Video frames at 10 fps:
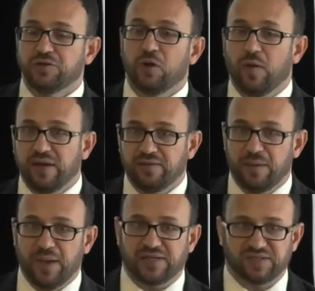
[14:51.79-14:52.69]
doing
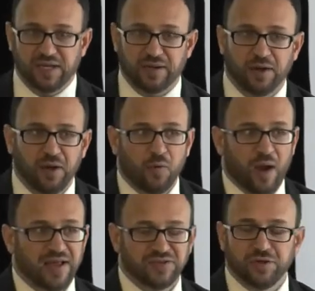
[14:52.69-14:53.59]
the mixing
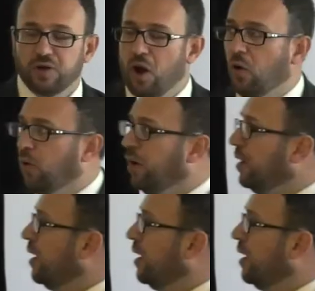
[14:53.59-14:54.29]
as you go.